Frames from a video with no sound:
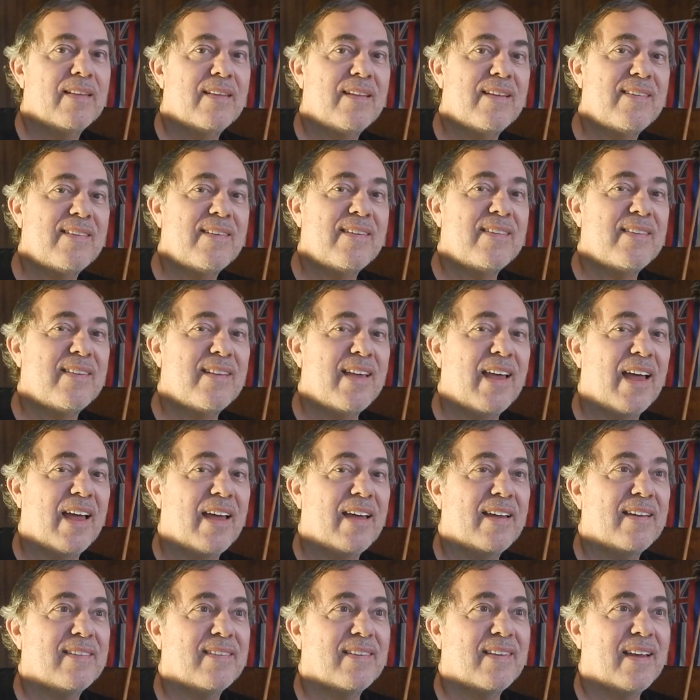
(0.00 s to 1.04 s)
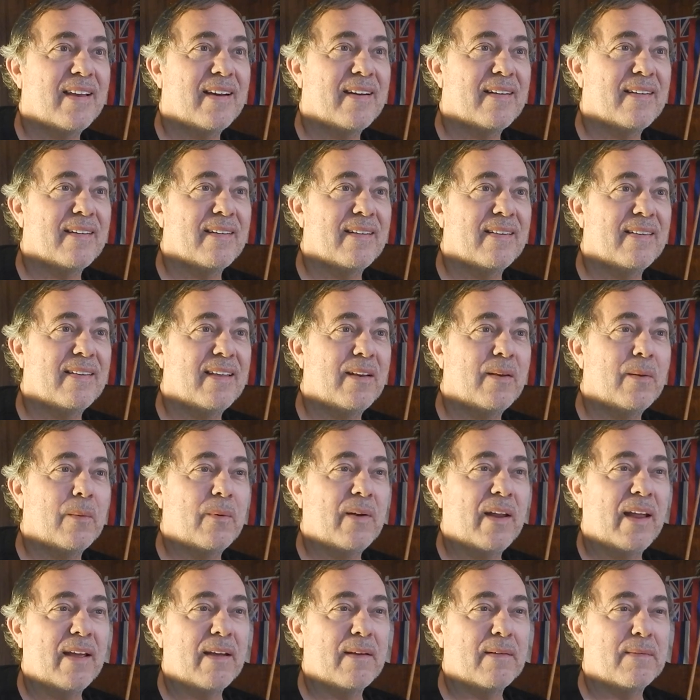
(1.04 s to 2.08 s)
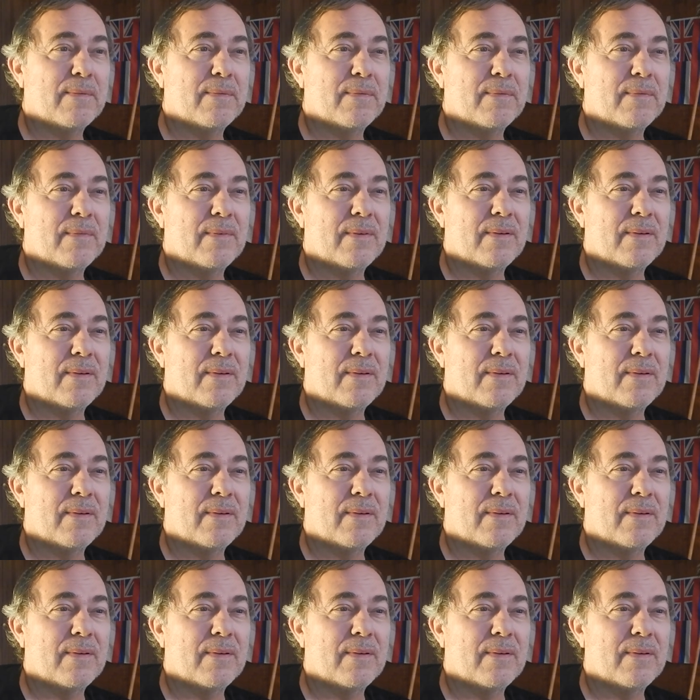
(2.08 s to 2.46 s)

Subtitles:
This is the guys that are, they don't have